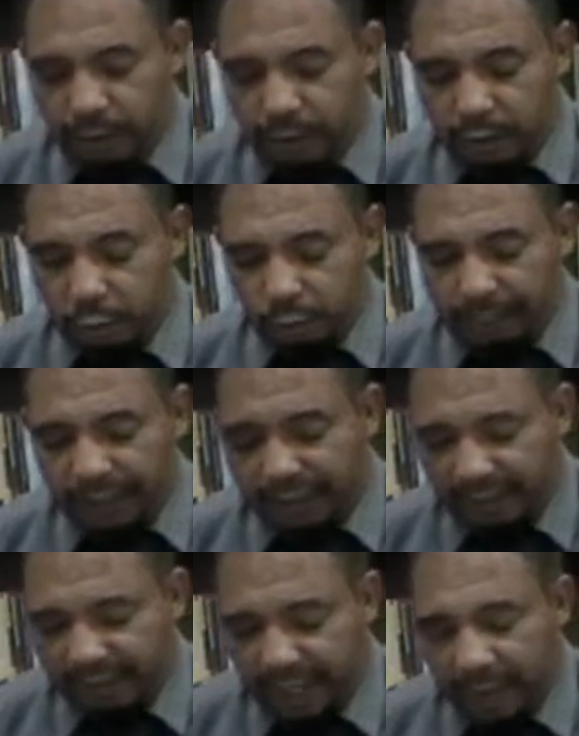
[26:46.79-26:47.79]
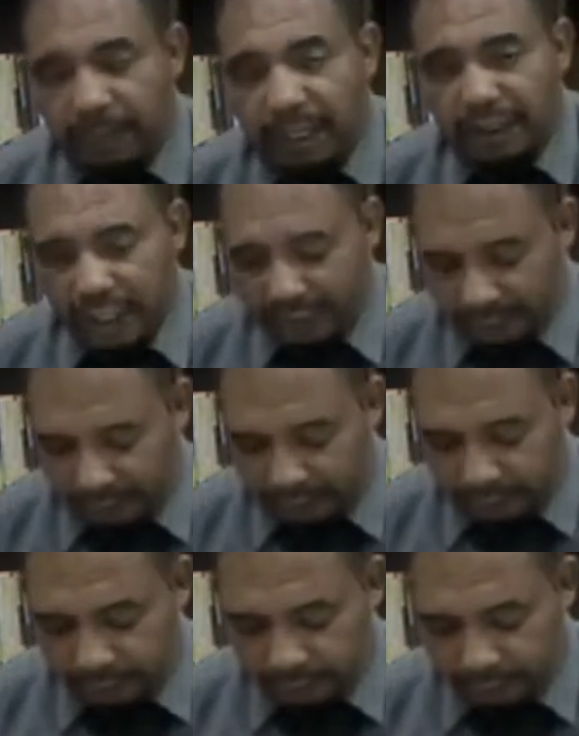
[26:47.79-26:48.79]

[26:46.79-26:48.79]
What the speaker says: So To Build a Fire by Jack London.